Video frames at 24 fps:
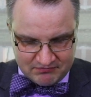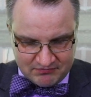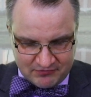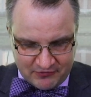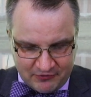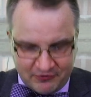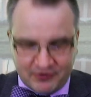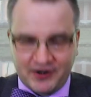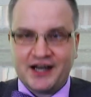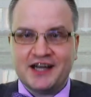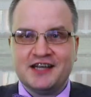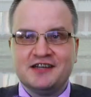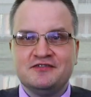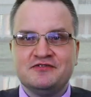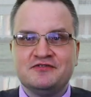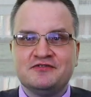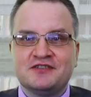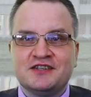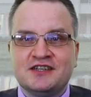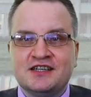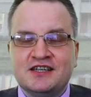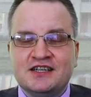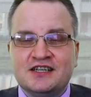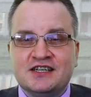
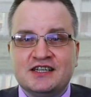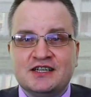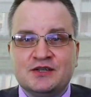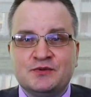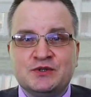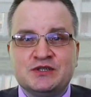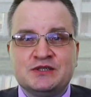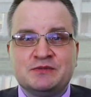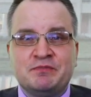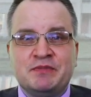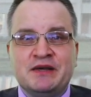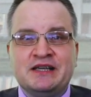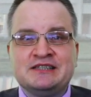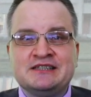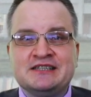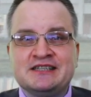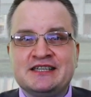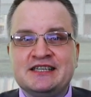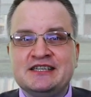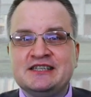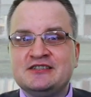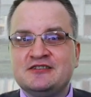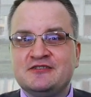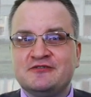5, which
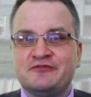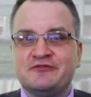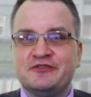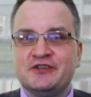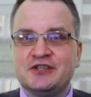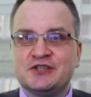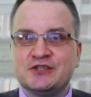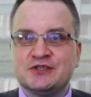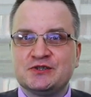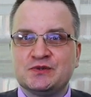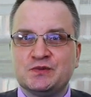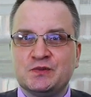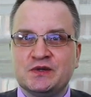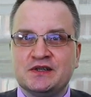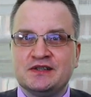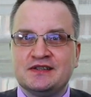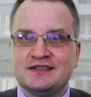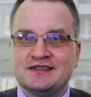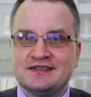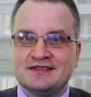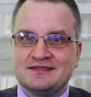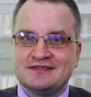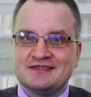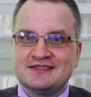basically interferes with
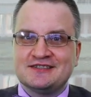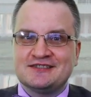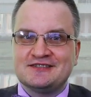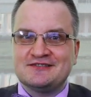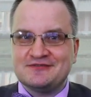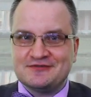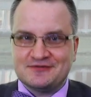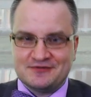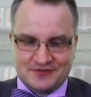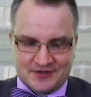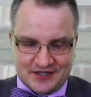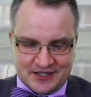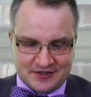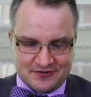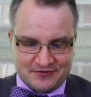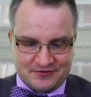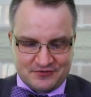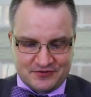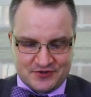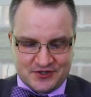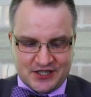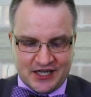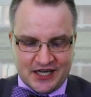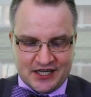the kind
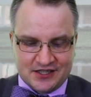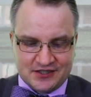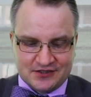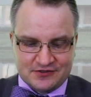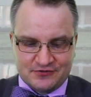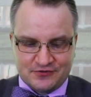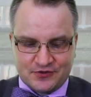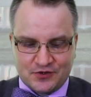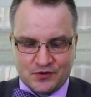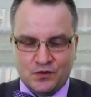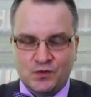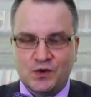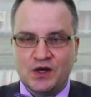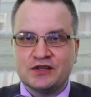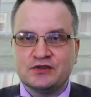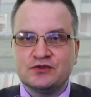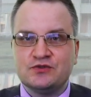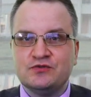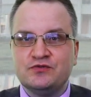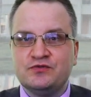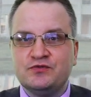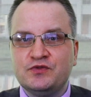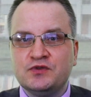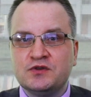of channels from 1
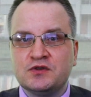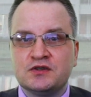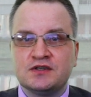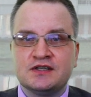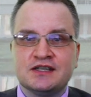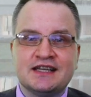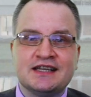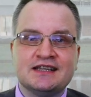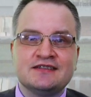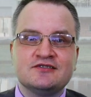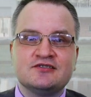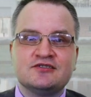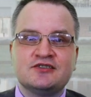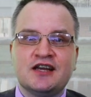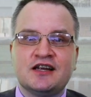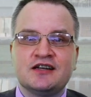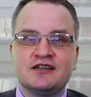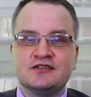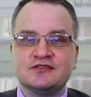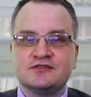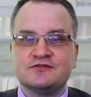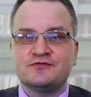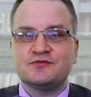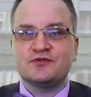to 4 and
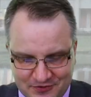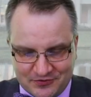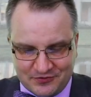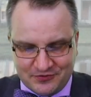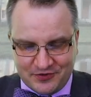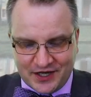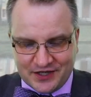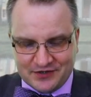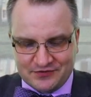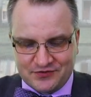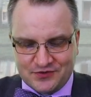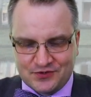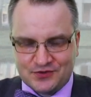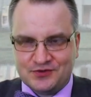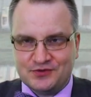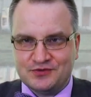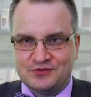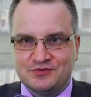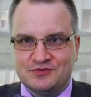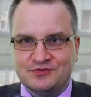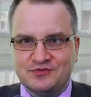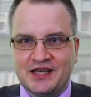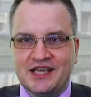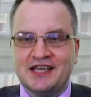channels from 5
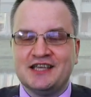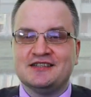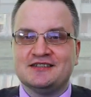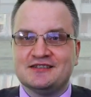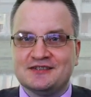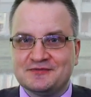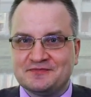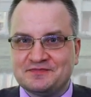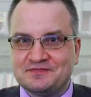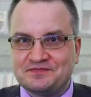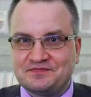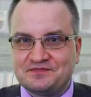to 8.